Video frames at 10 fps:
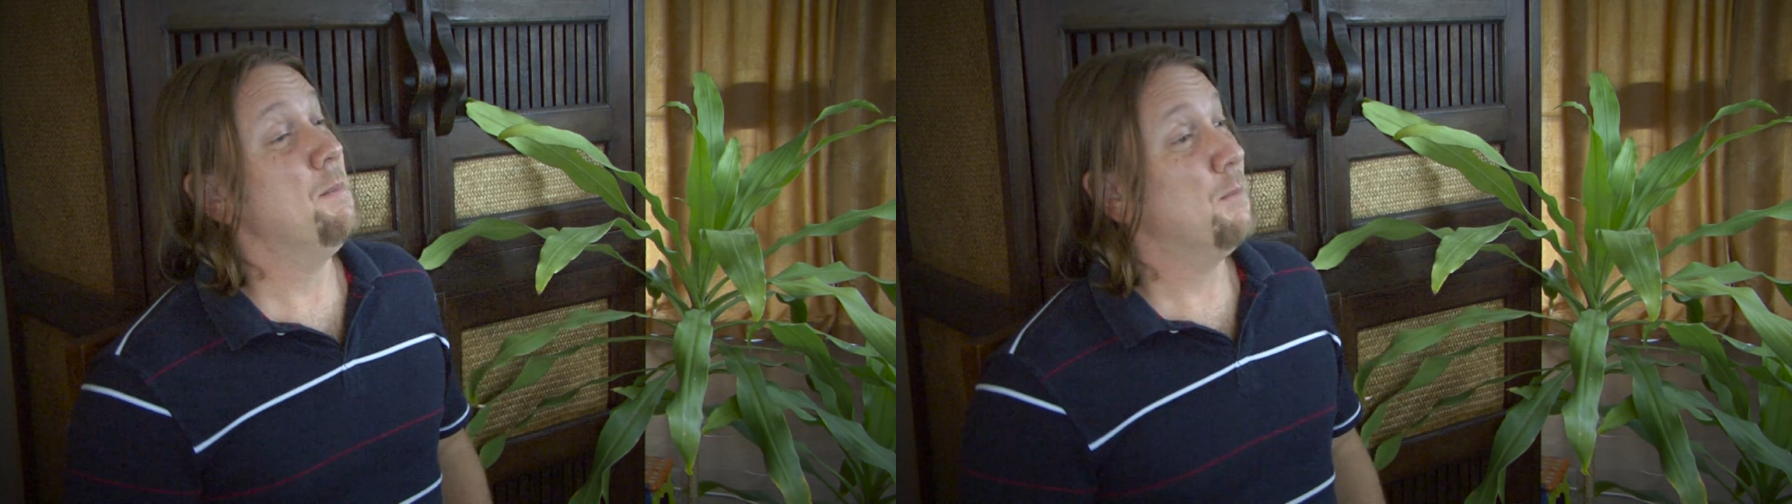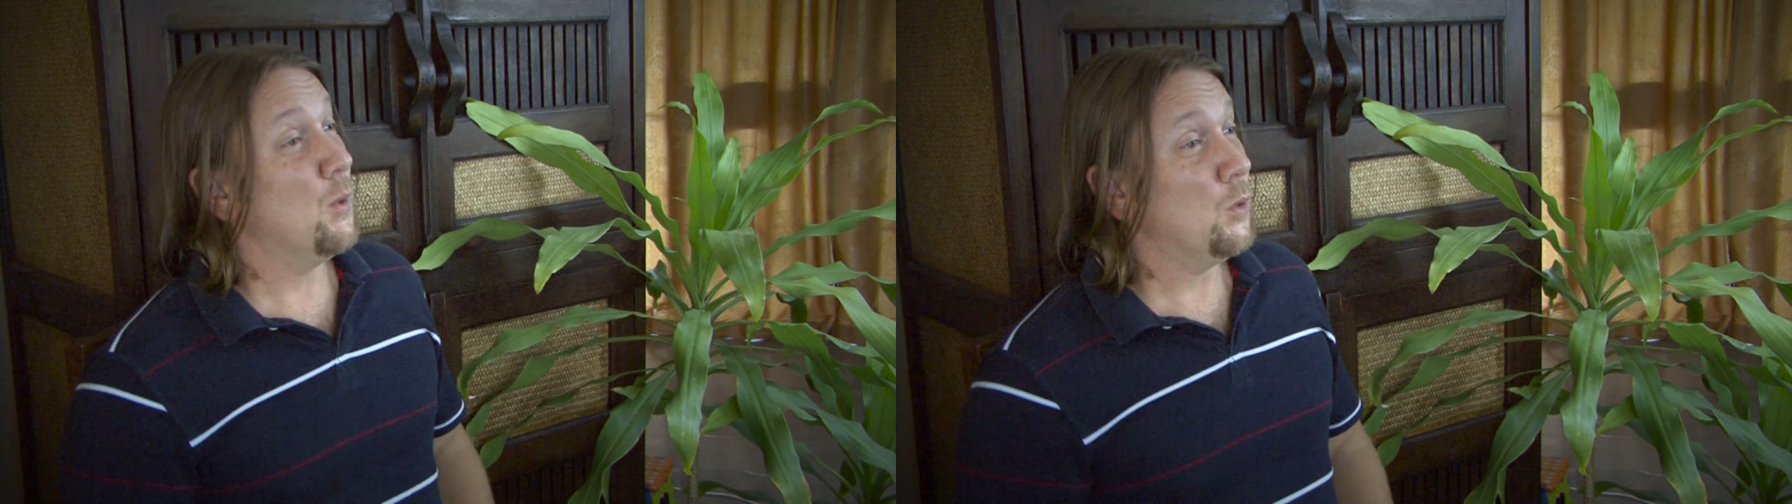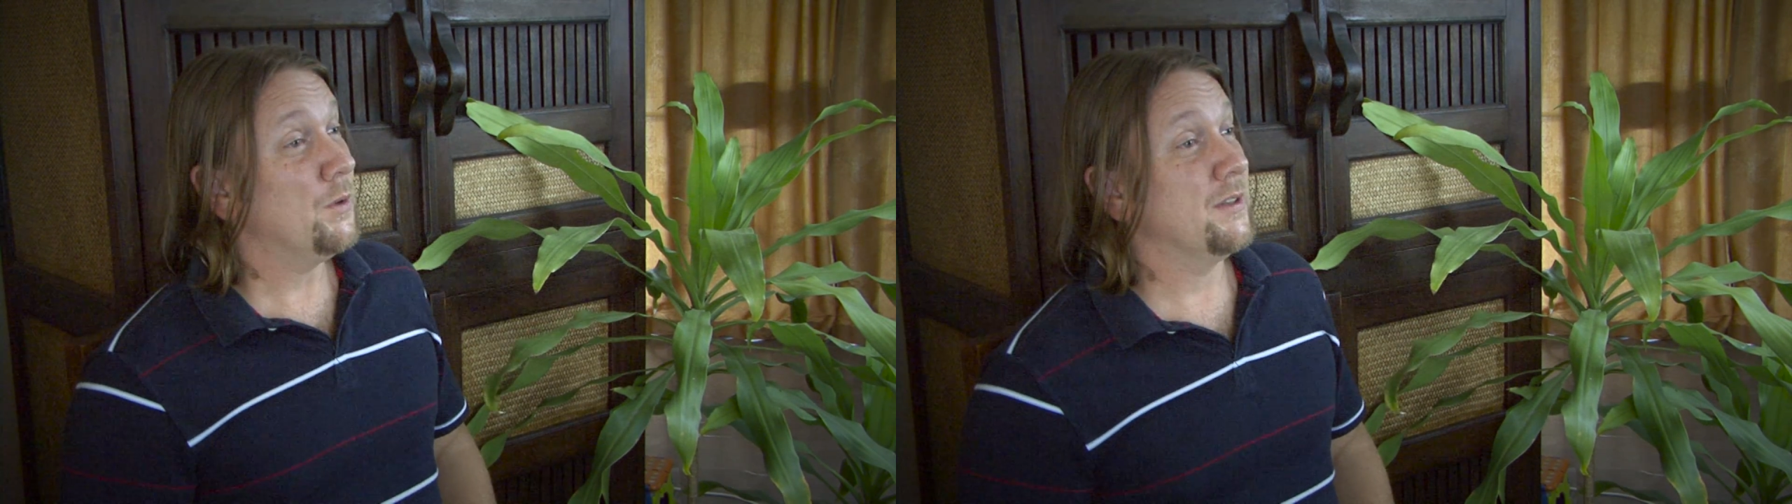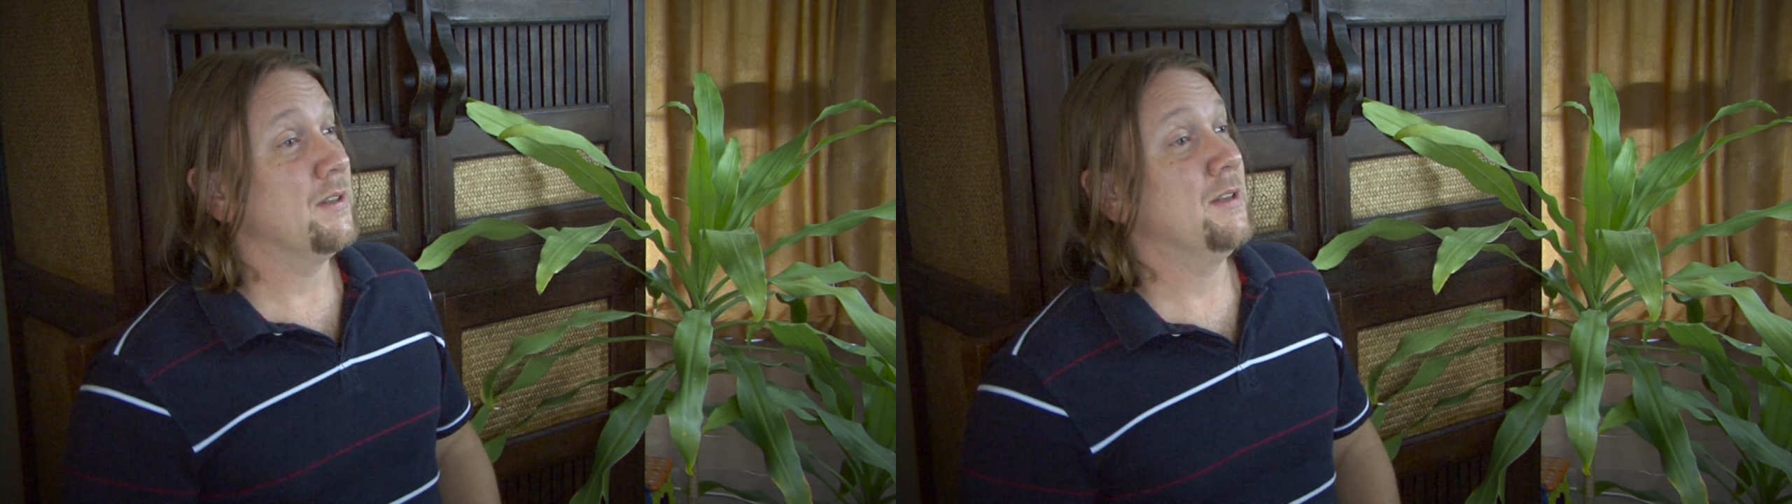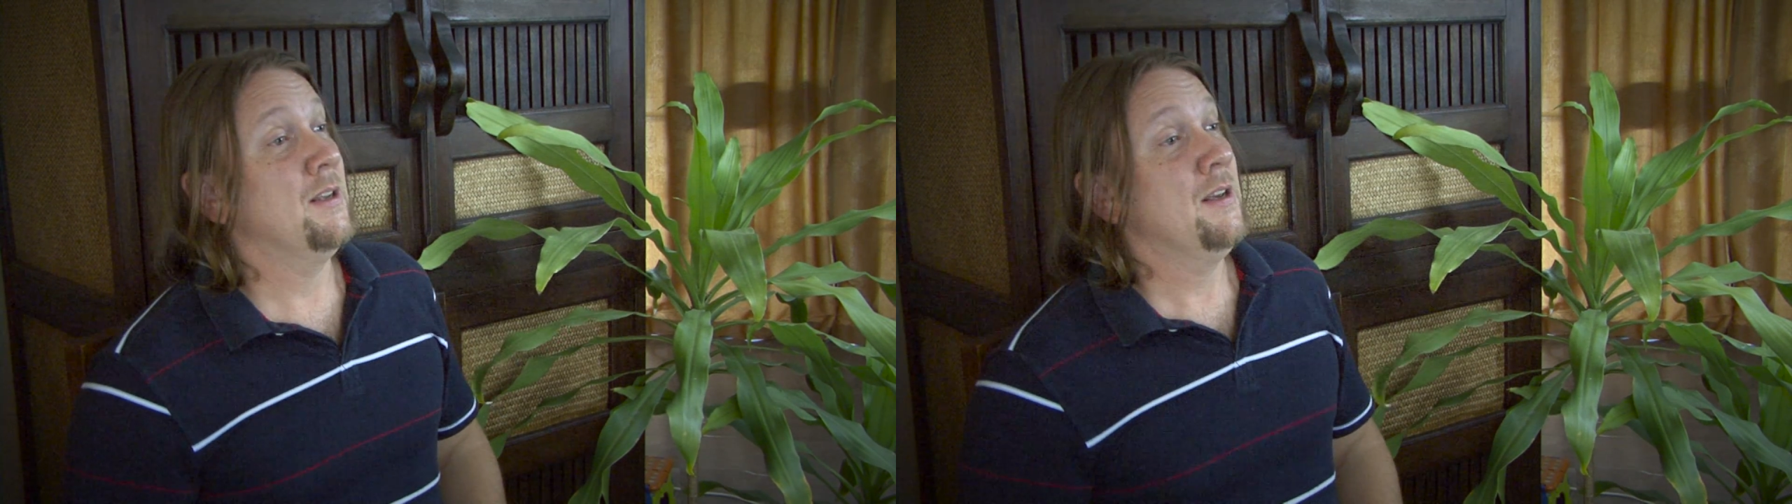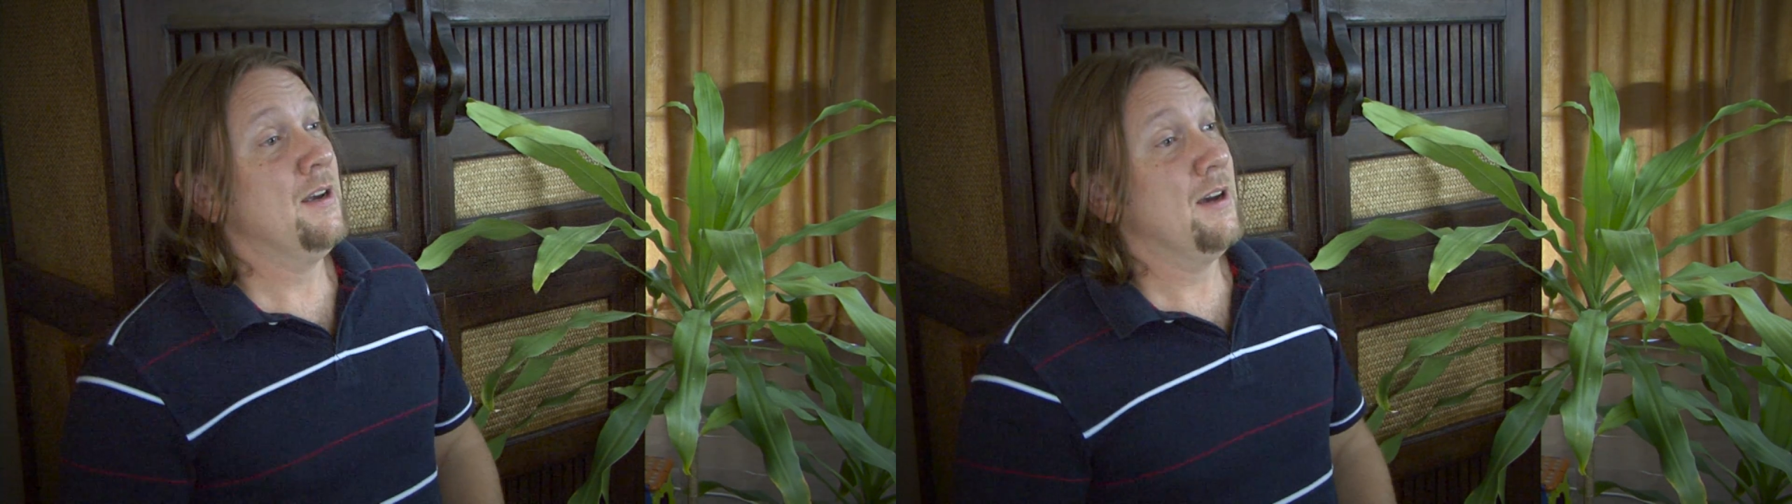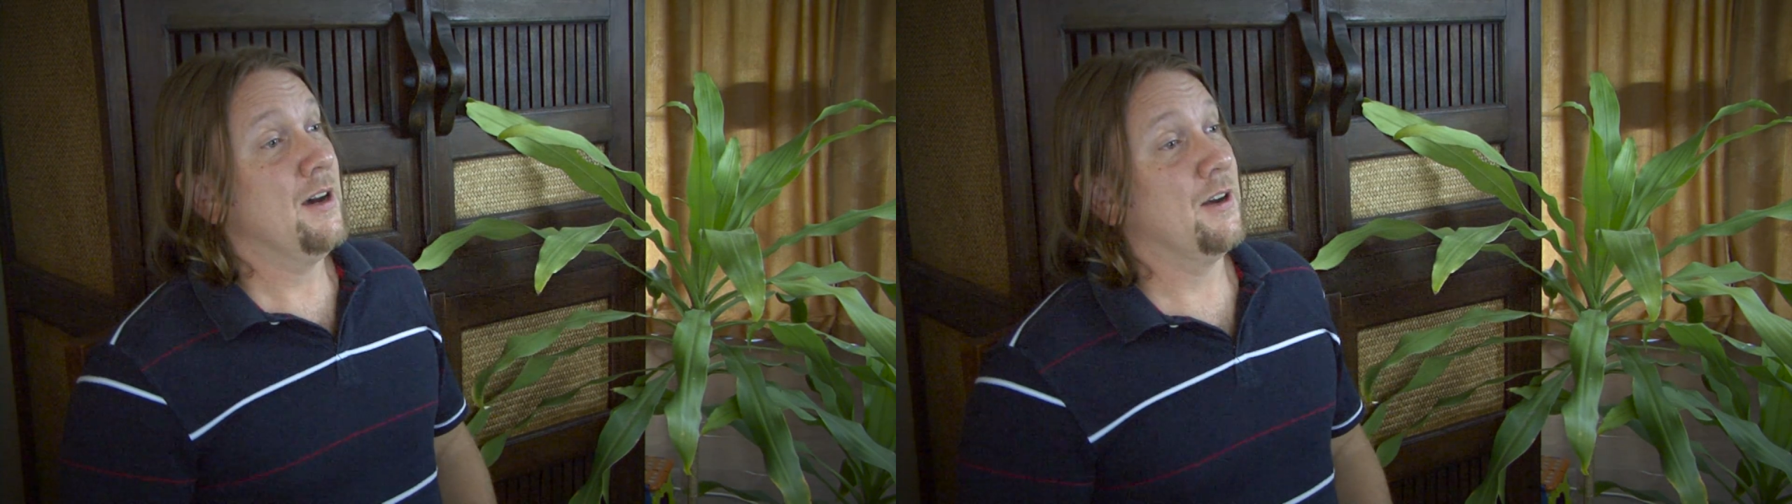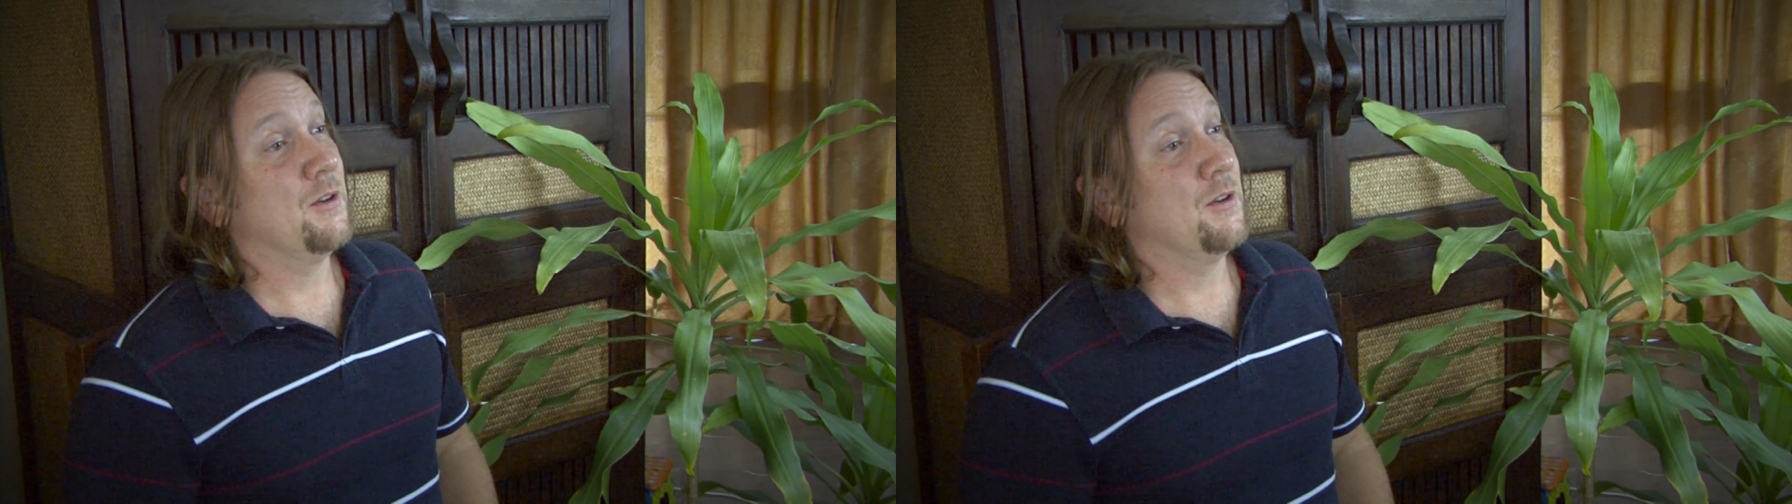embolden